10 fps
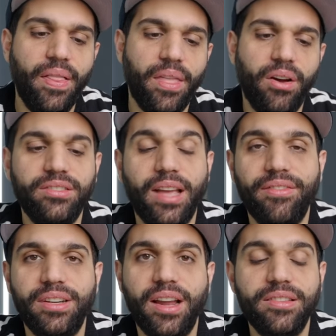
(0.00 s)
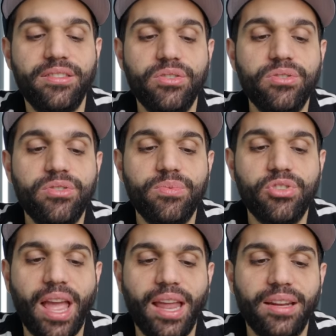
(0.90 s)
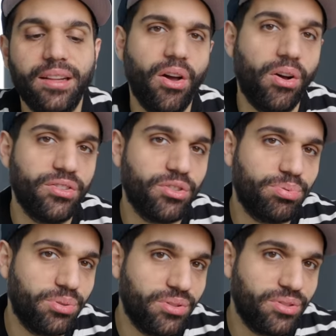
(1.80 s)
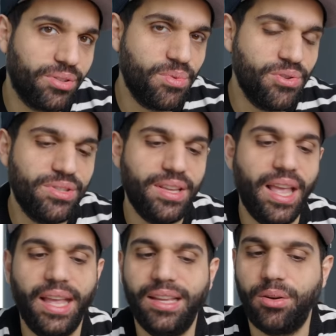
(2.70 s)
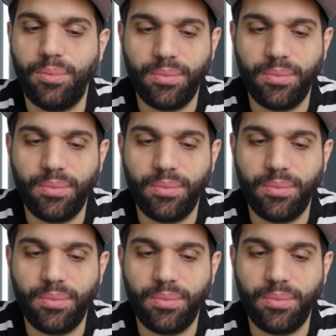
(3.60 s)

They also have a nice YouTube channel, also producing music,